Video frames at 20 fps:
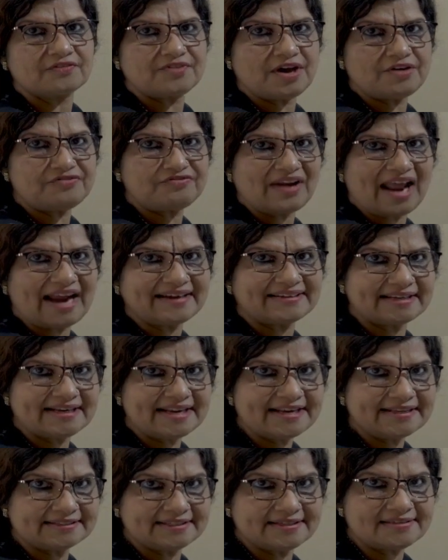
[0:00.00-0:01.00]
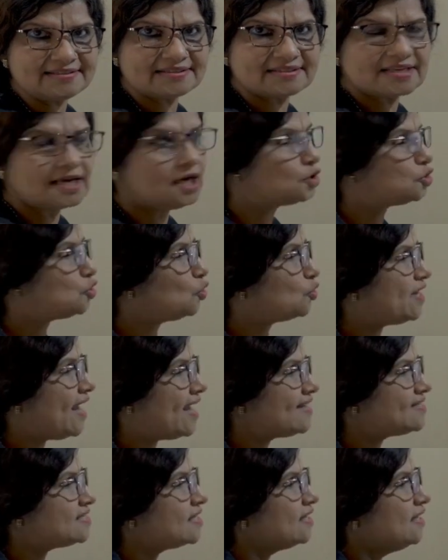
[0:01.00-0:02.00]
We are flattening this to
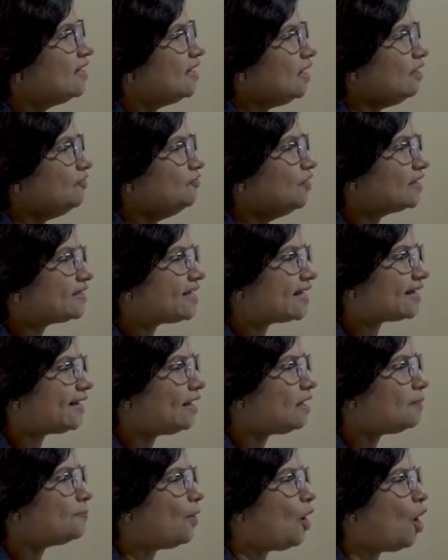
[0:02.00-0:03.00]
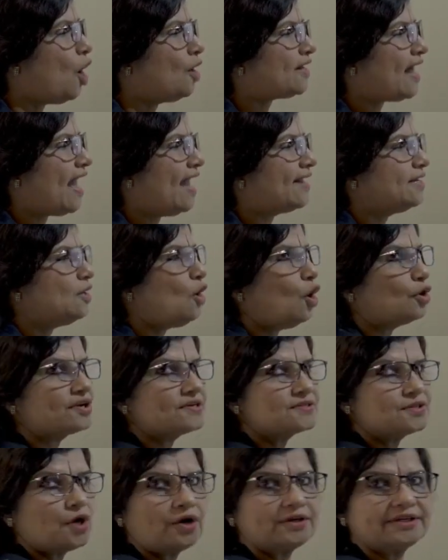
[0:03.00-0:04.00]
get a vertical bond and a
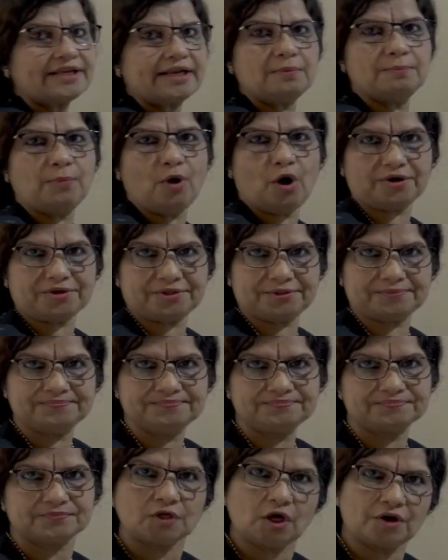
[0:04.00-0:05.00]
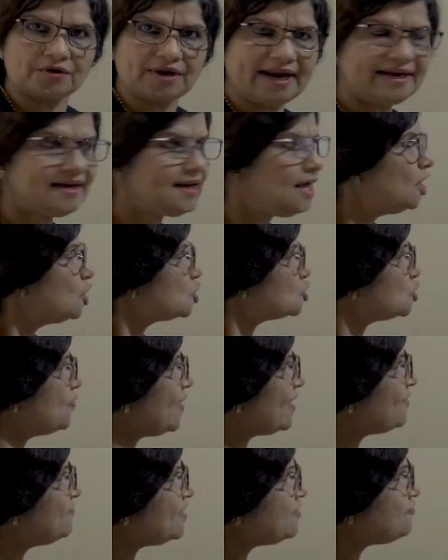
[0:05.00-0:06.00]
horizontal bond. Alright, so
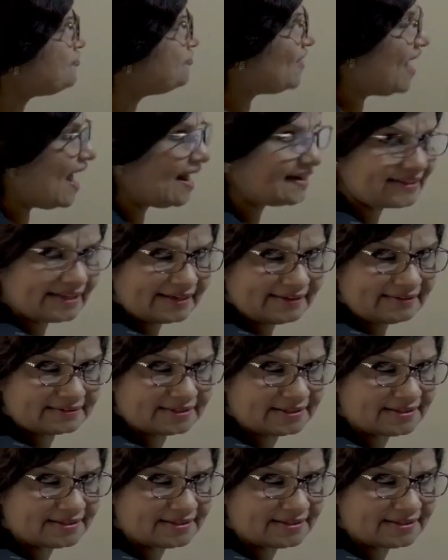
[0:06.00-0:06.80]
when we flatten